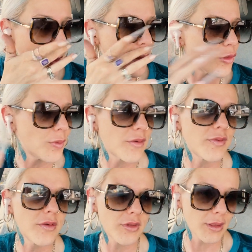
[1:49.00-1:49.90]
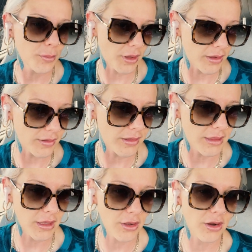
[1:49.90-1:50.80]
It's about 15 bucks to
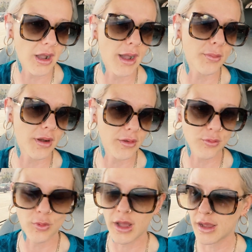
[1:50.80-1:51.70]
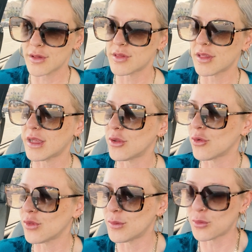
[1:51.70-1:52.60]
get your eyebrows waxed and your
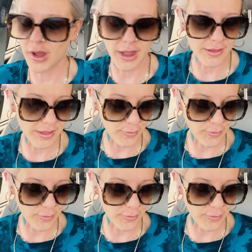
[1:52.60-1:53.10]
lip waxed.